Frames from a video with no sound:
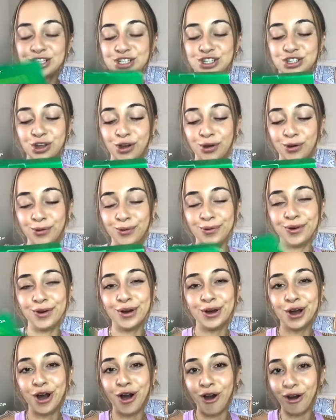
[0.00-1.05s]
So
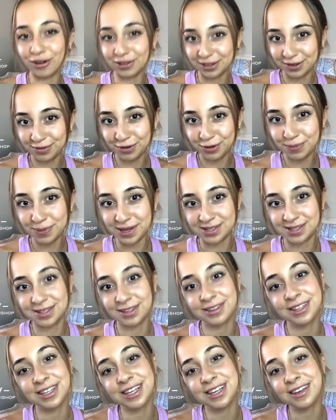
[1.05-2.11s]
our liver
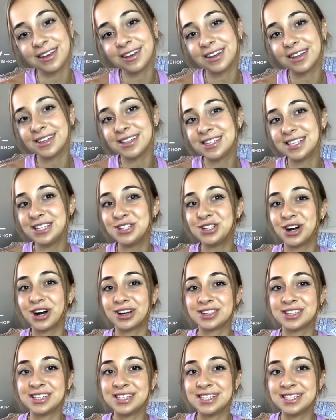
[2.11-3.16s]
basically
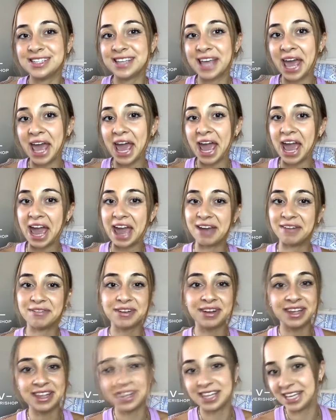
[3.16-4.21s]
detoxes
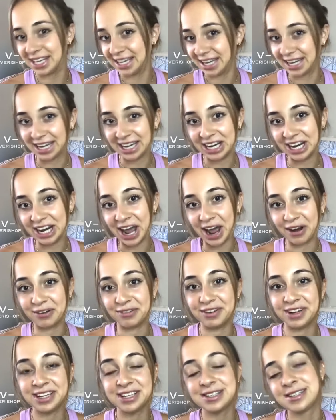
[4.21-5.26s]
everything in and out
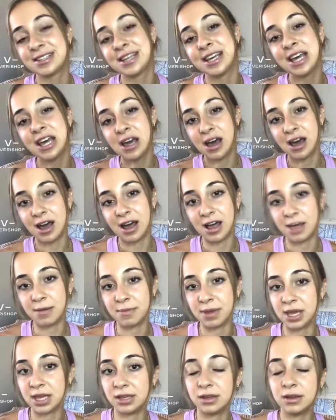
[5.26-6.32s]
of us
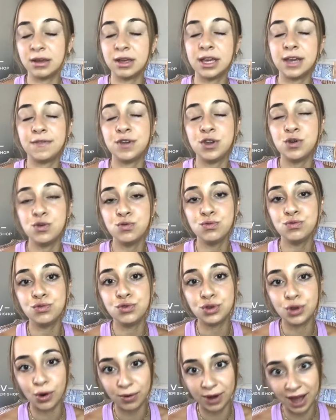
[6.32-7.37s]
um, it, if you
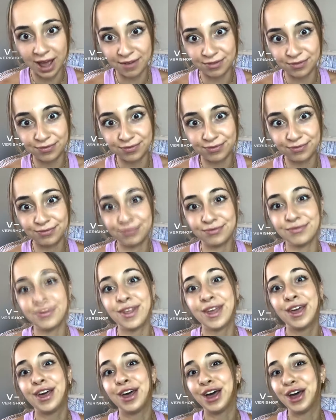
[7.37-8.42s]
don't have
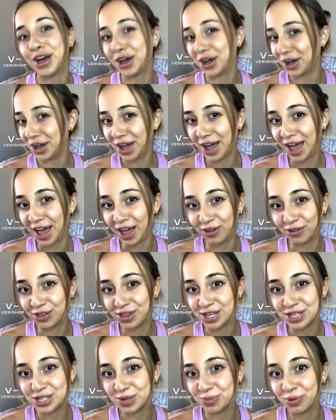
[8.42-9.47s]
a
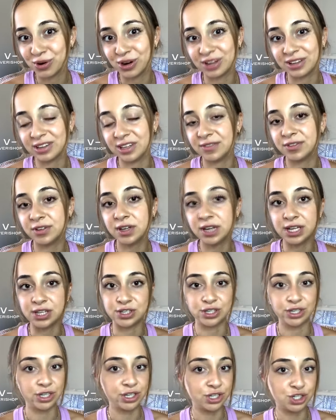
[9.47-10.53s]
healthy supporting liver,
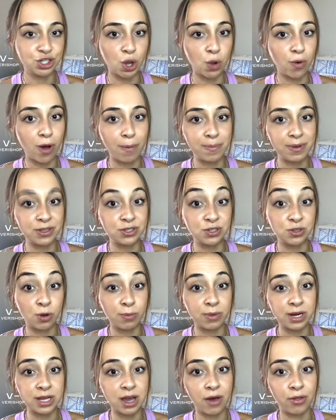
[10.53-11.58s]
it's going to show up in so
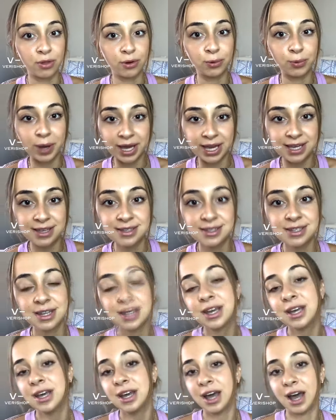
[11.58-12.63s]
many other ways
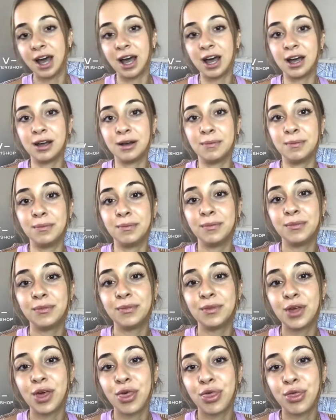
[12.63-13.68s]
um,
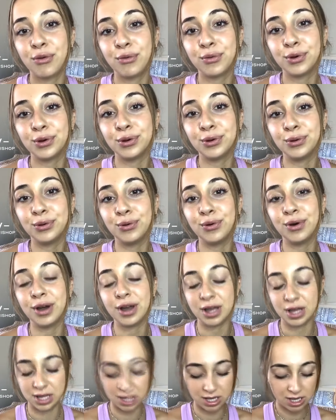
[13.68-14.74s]
through